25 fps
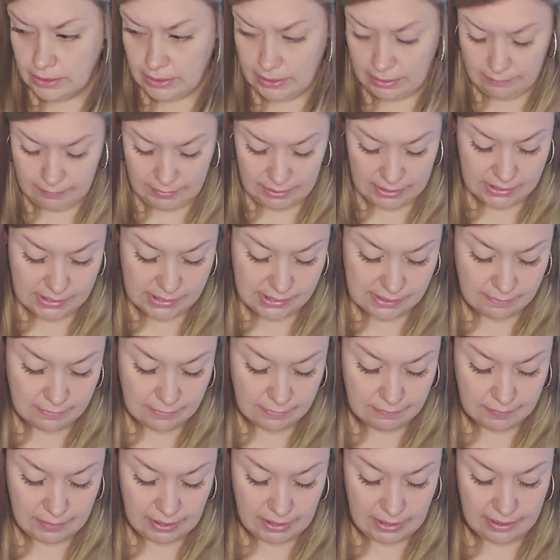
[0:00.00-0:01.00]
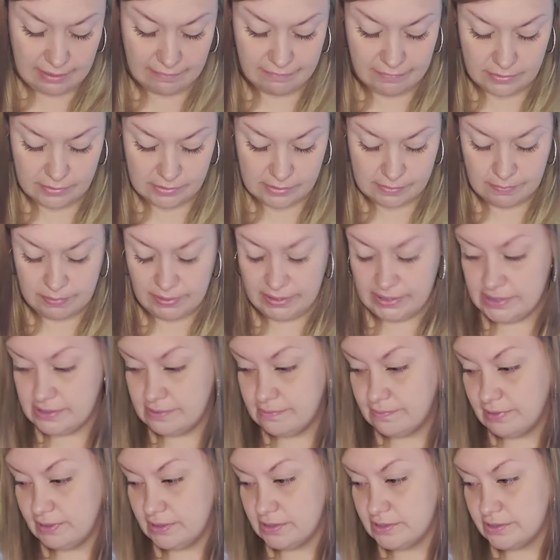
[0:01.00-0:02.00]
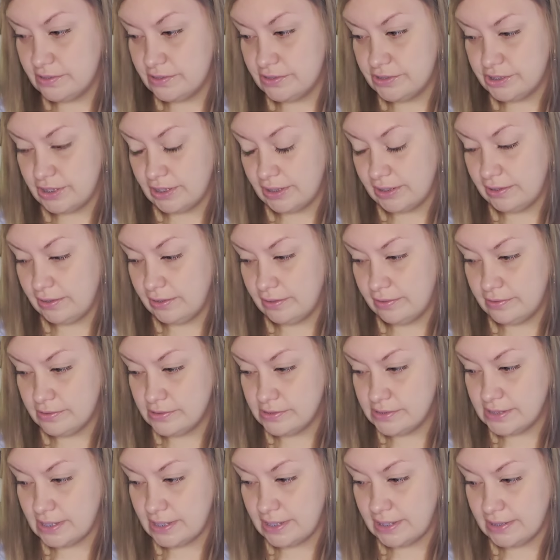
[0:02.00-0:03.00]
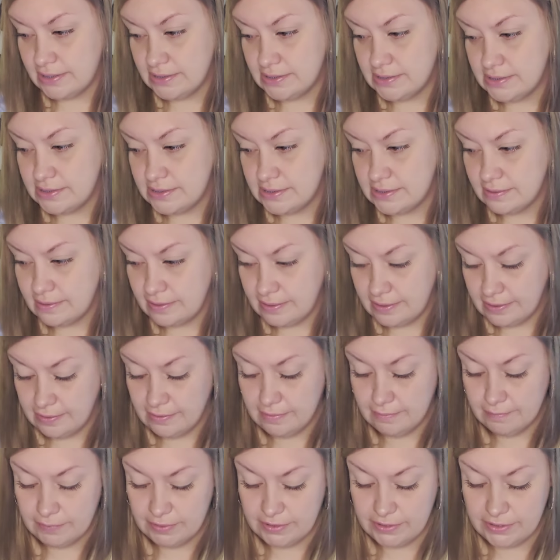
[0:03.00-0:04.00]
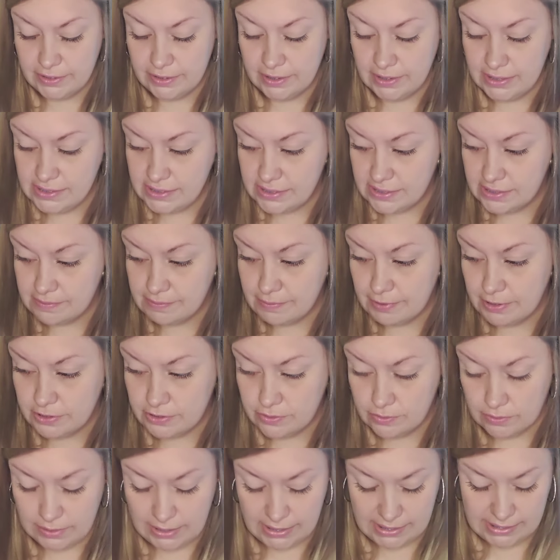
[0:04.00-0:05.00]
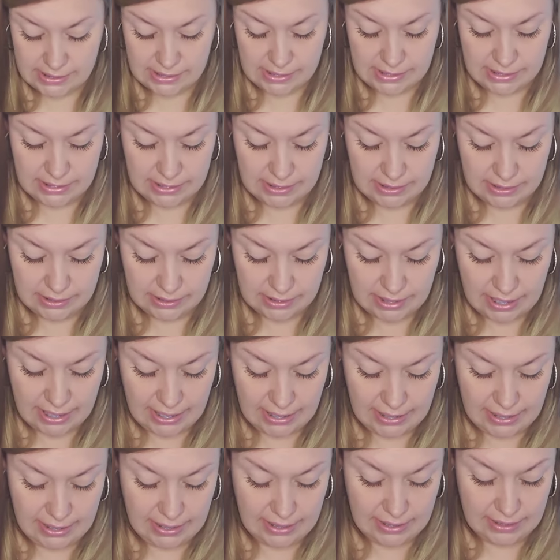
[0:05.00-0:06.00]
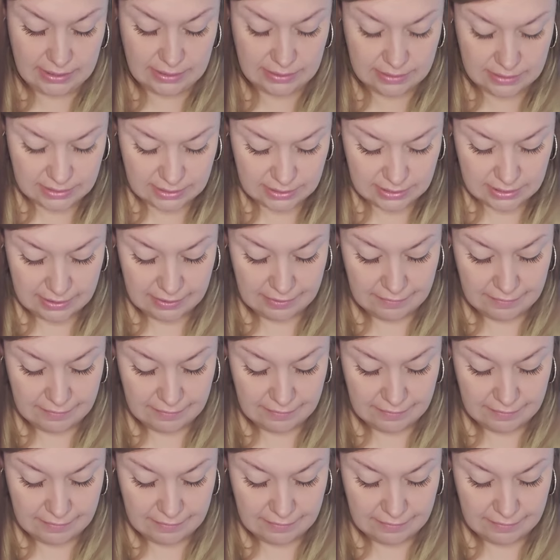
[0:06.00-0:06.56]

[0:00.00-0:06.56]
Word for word: anyway, someone you have those placements or check your other signs. Um, but there is a spiritual lesson here at hand.